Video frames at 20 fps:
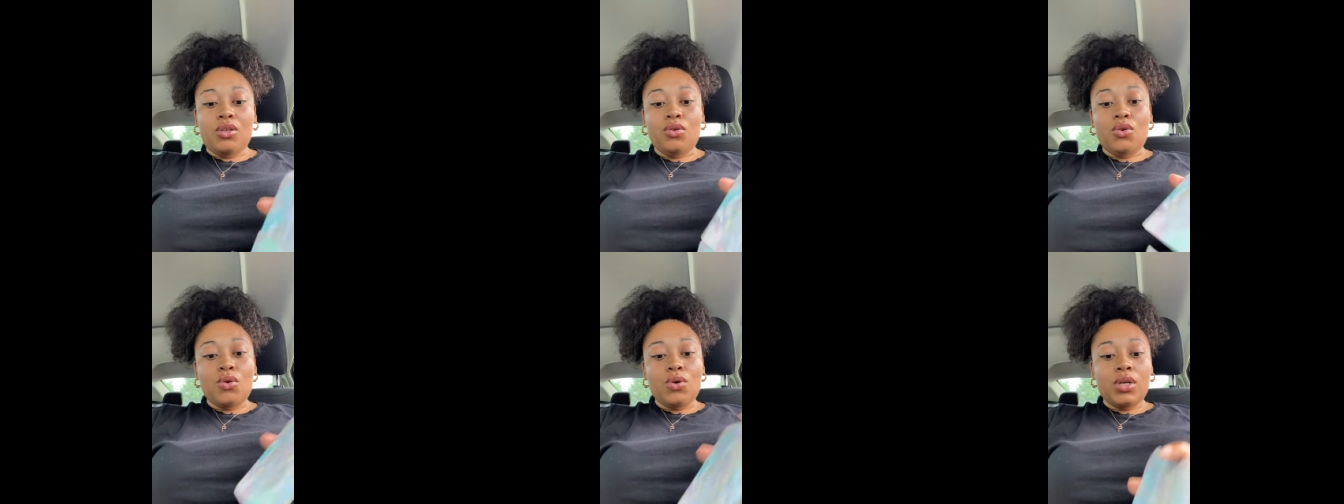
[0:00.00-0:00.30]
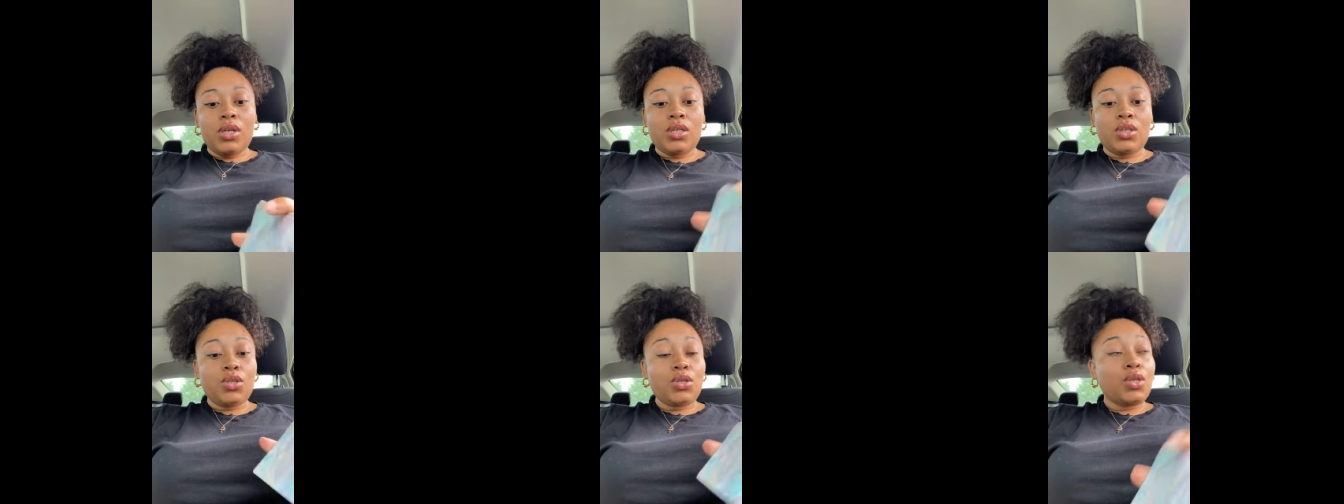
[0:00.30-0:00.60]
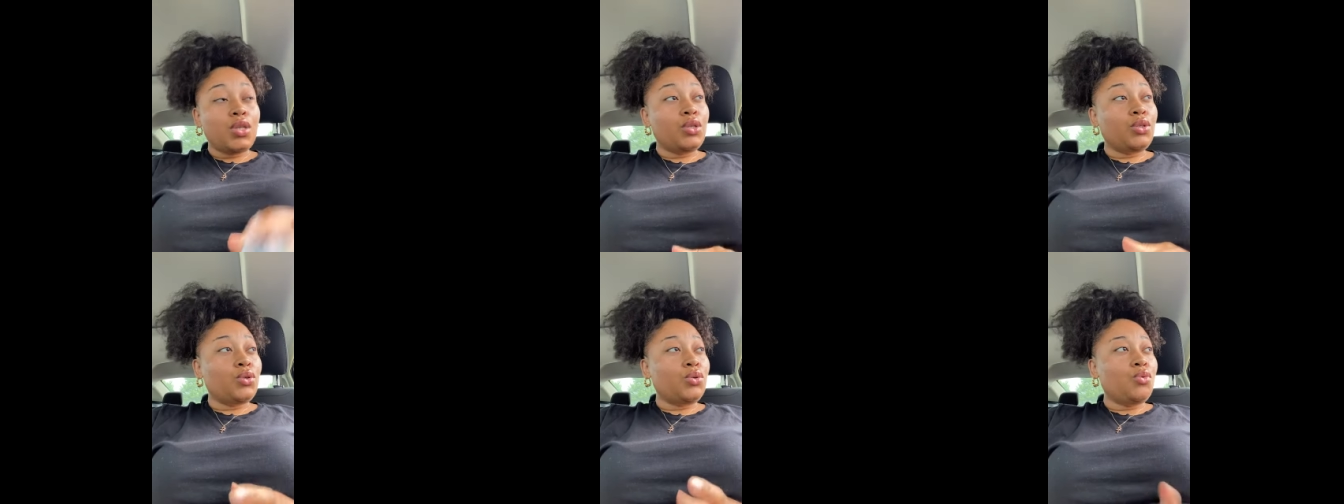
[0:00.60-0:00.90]
going into
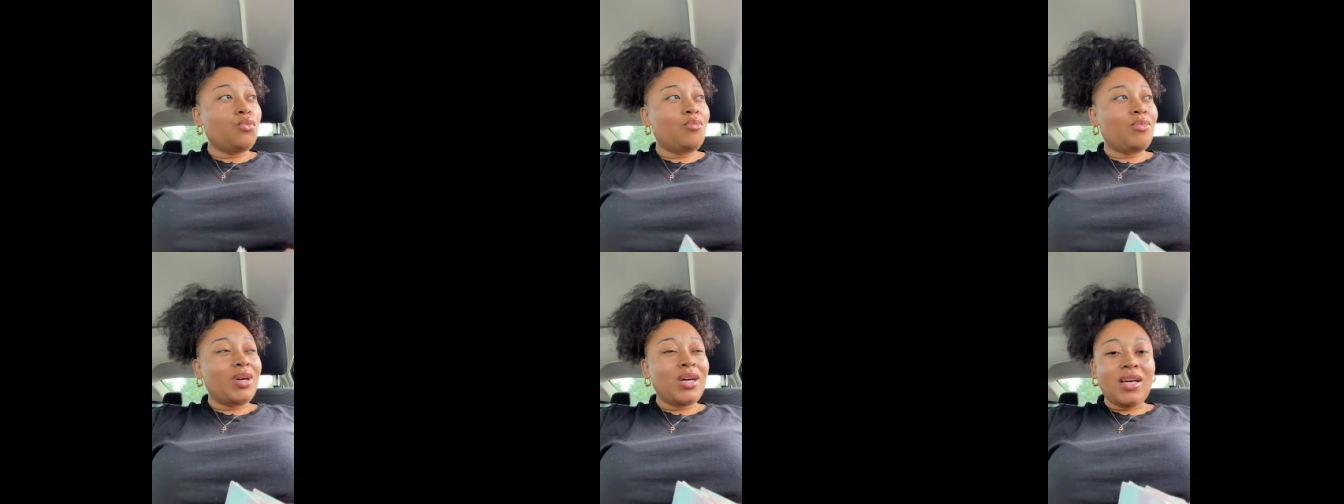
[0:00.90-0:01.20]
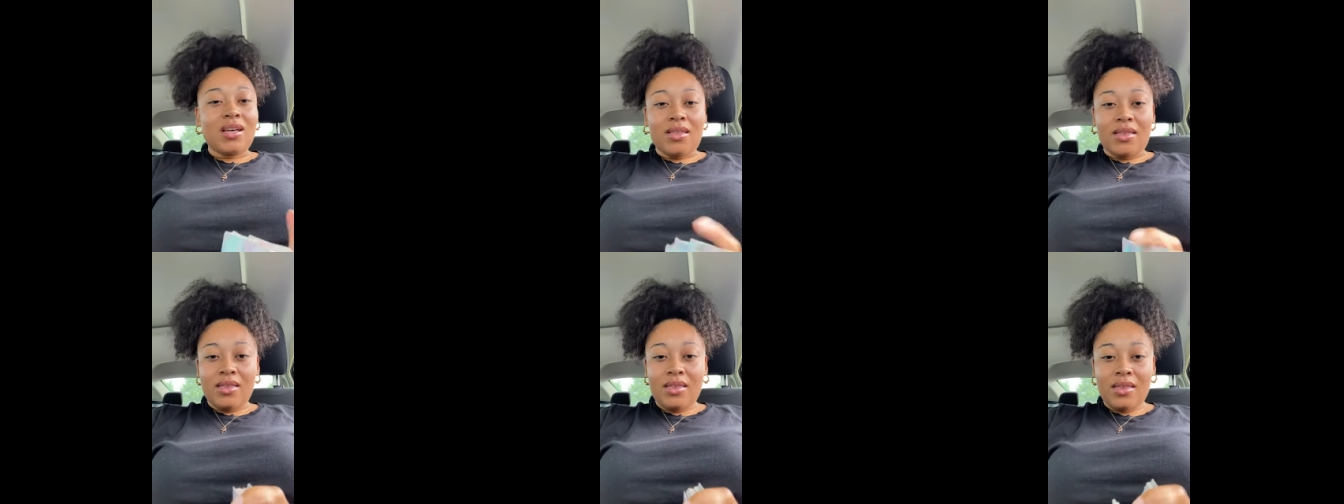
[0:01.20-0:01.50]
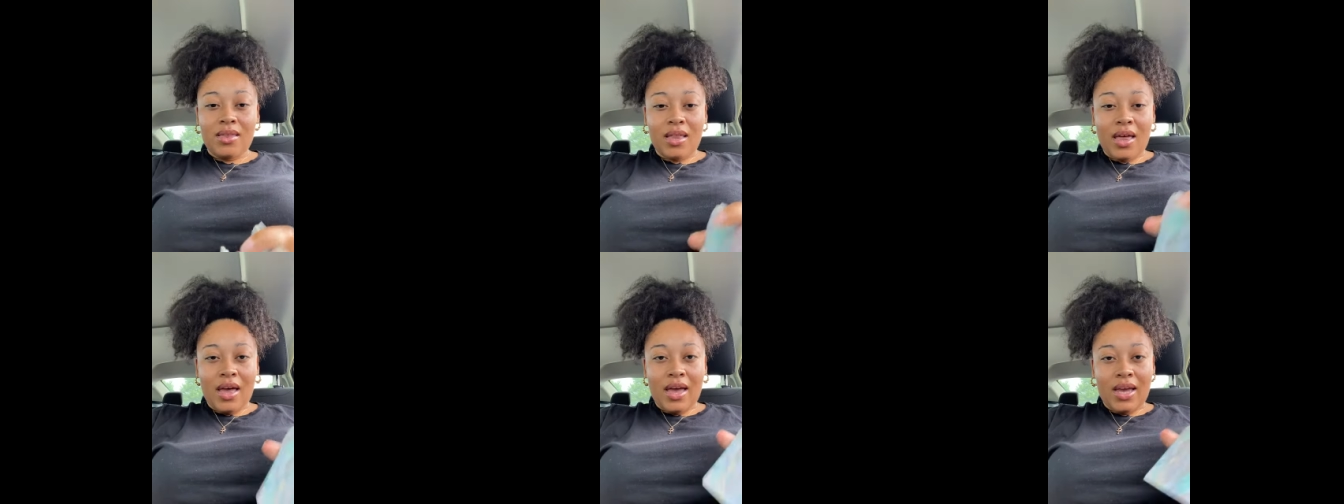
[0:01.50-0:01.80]
the new
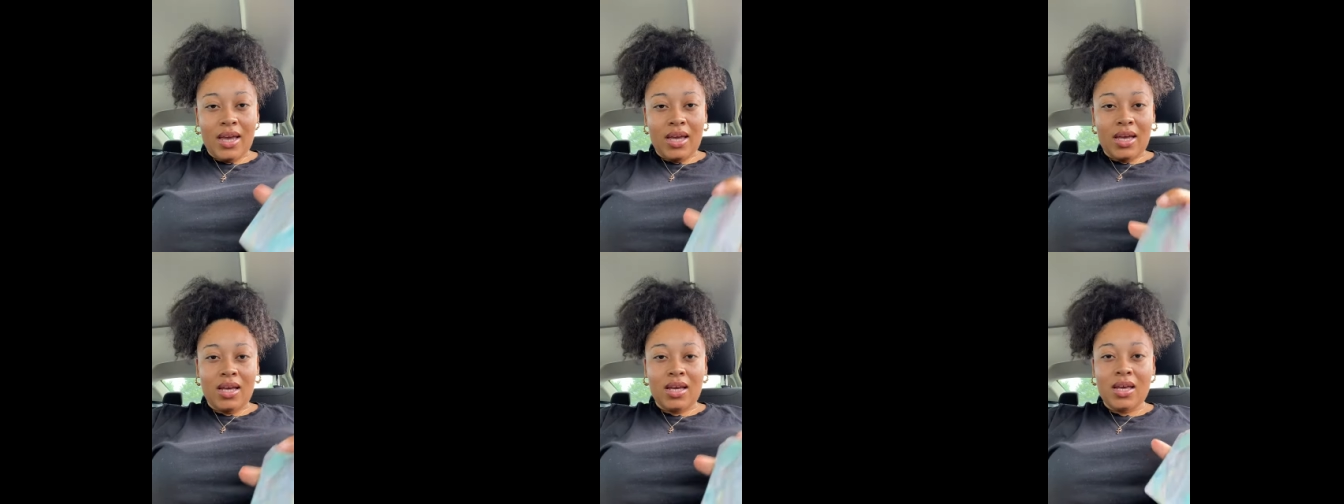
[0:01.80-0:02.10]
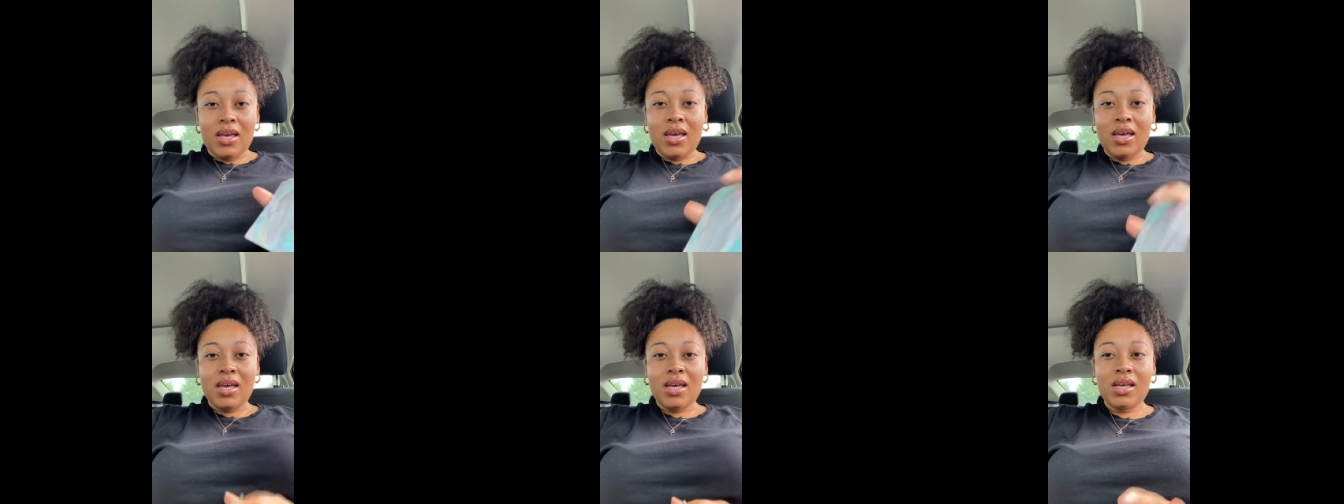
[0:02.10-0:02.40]
month? Like